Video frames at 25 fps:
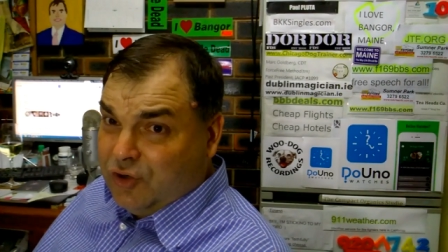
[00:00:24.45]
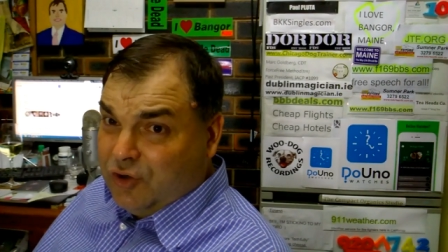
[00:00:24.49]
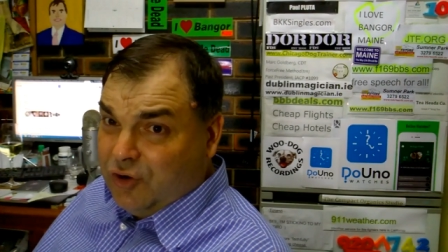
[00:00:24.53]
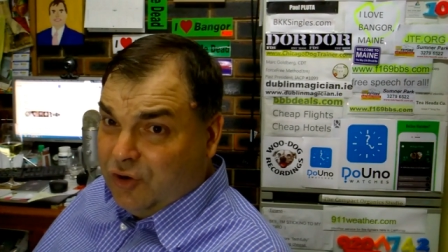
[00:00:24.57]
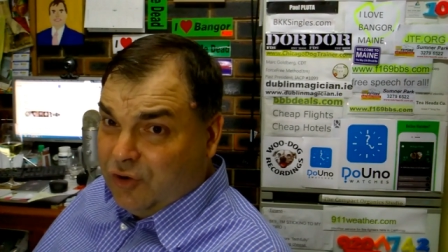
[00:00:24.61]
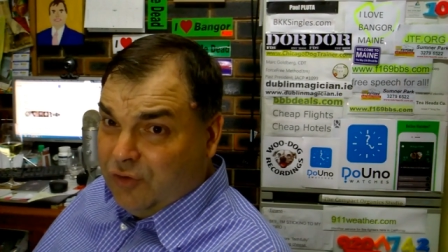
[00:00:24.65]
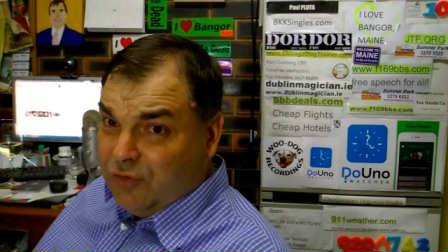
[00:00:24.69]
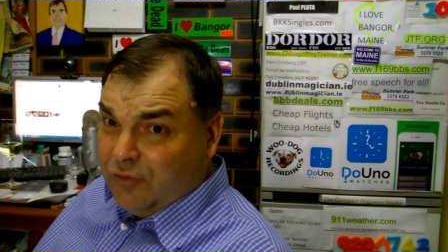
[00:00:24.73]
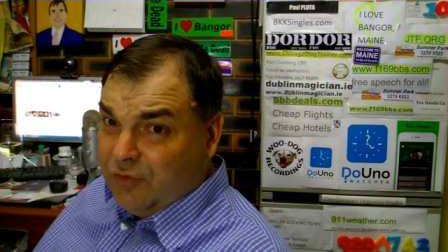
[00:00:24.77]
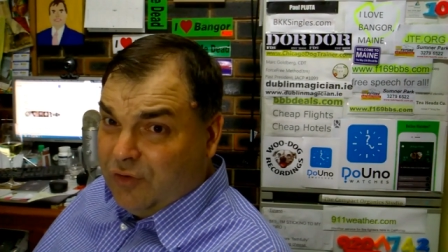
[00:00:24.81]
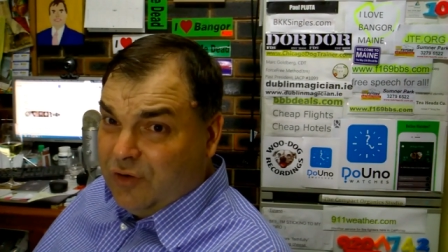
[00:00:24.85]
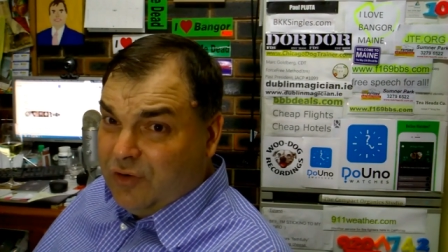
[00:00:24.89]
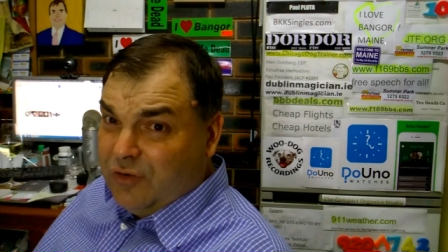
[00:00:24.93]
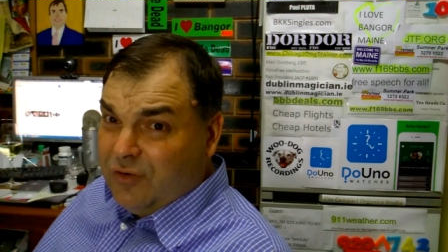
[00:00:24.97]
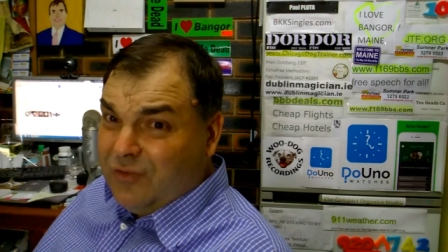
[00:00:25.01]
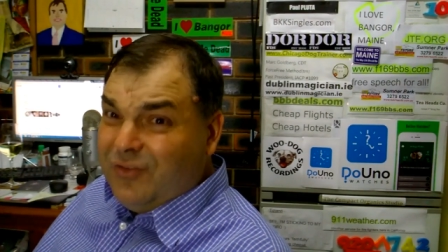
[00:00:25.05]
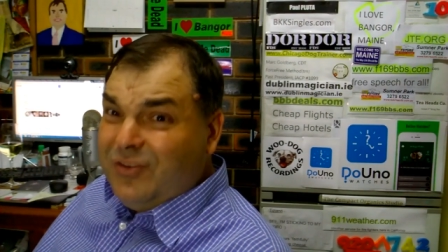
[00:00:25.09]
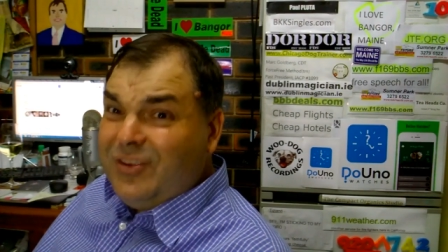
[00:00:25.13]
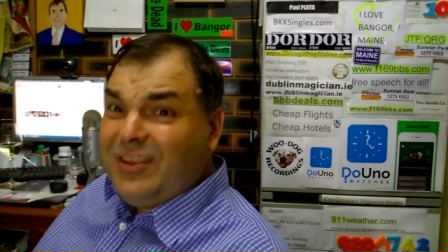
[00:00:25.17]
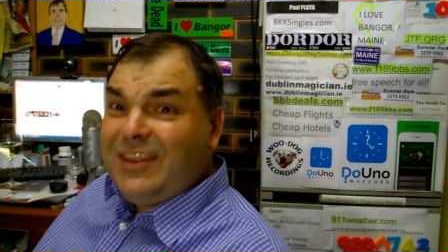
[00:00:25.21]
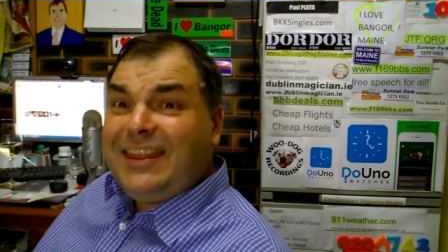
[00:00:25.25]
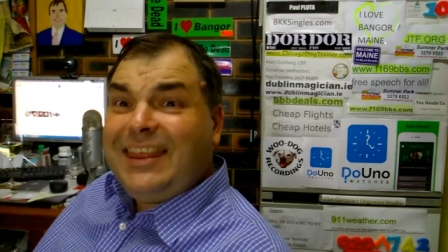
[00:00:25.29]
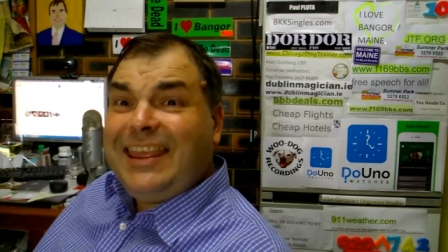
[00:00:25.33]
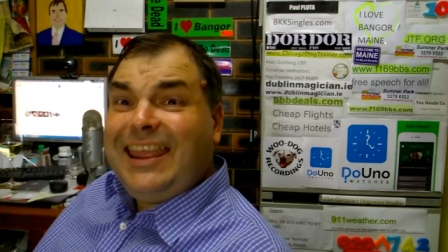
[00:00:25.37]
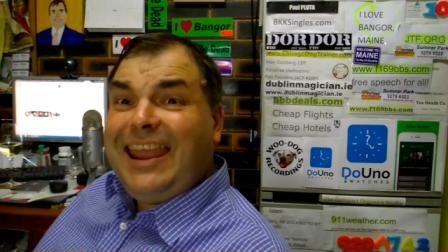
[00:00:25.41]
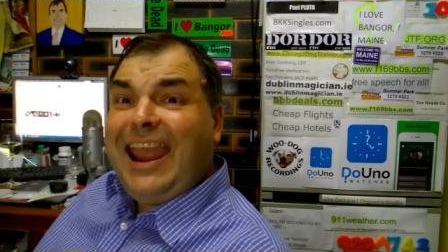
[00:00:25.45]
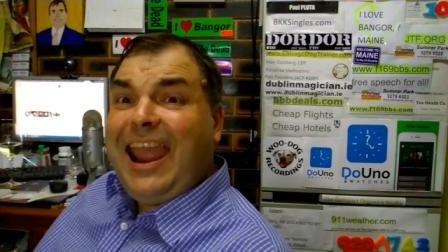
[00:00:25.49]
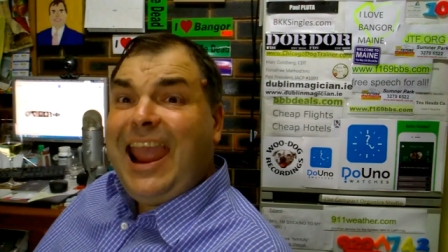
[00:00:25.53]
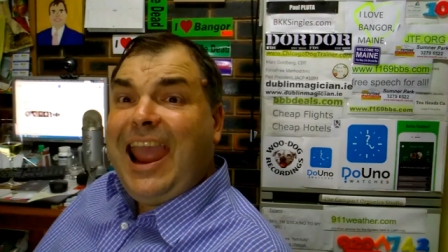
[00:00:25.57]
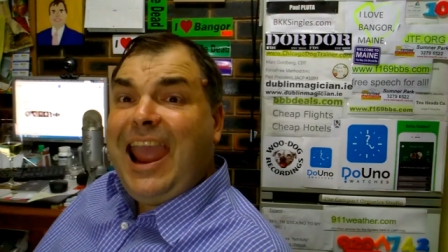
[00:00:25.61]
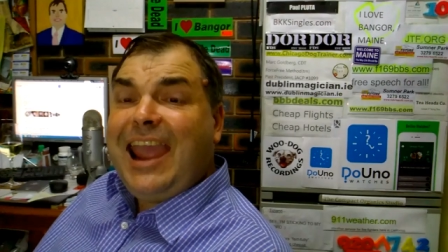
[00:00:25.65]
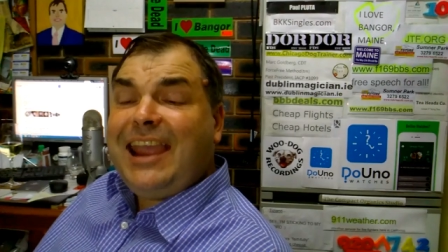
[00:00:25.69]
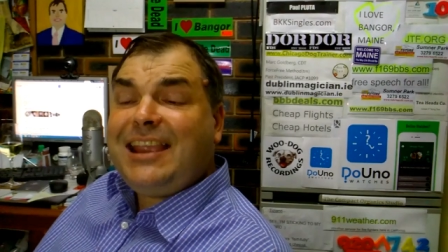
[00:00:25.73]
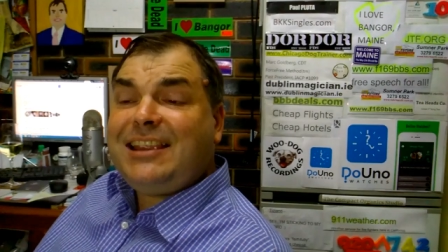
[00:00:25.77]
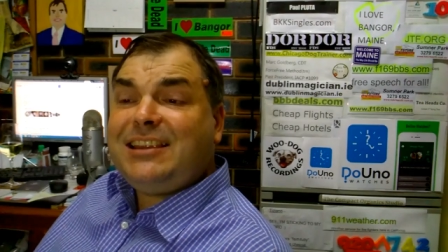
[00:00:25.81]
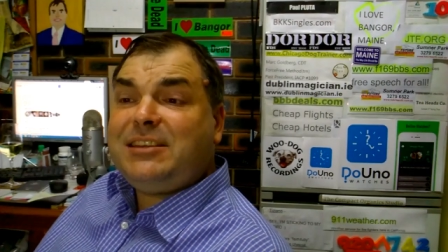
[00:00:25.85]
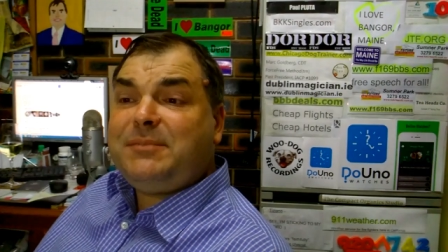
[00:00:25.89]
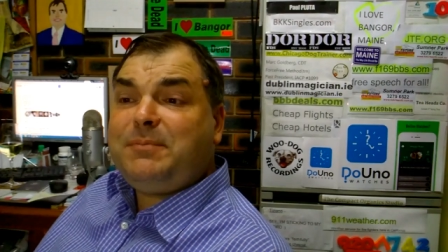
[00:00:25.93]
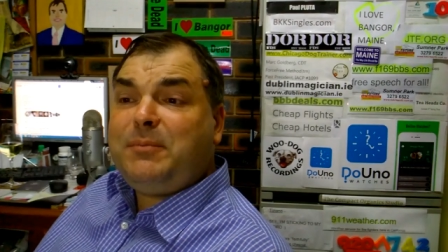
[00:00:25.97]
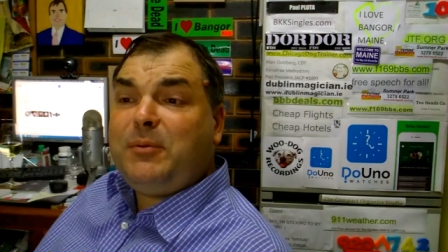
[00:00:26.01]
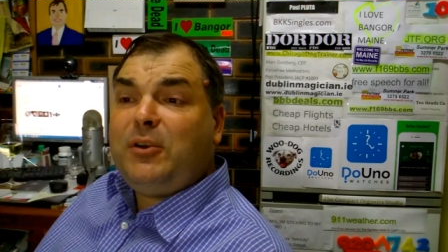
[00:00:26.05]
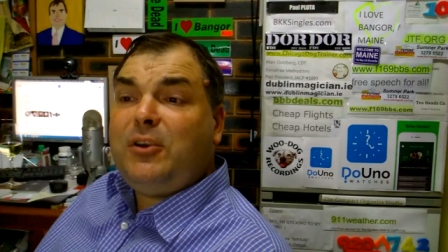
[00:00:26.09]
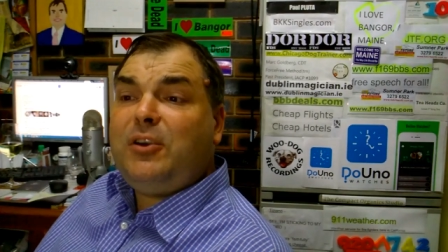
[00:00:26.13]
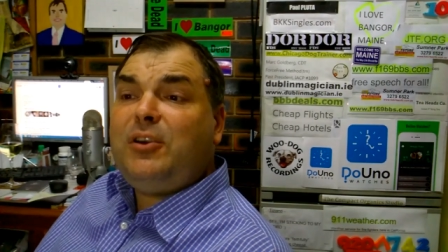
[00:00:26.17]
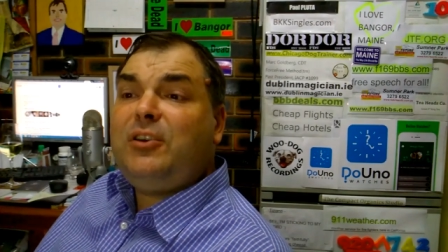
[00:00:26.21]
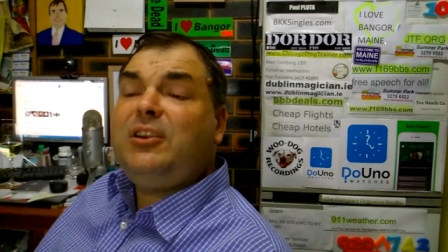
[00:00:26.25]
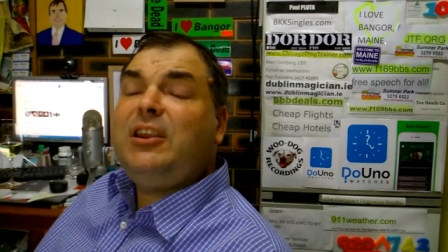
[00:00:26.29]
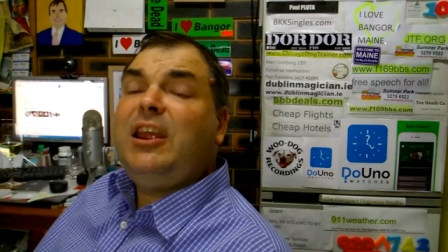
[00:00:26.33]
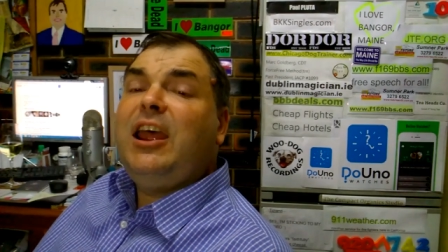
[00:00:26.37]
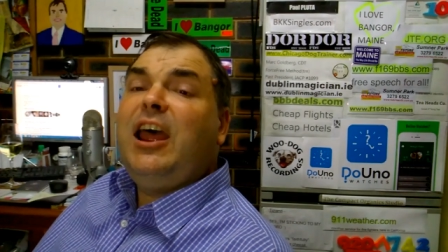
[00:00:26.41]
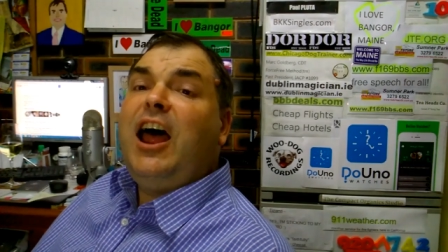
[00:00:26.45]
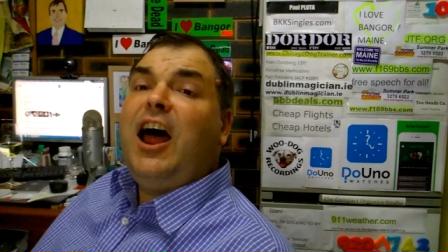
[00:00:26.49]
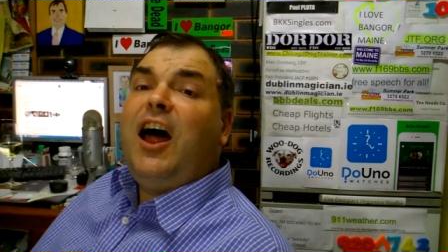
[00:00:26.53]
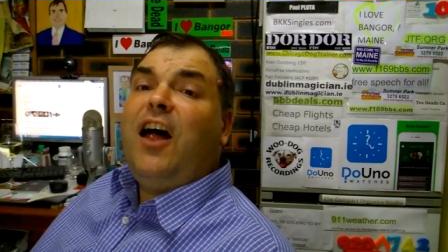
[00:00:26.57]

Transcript: guru, the expert,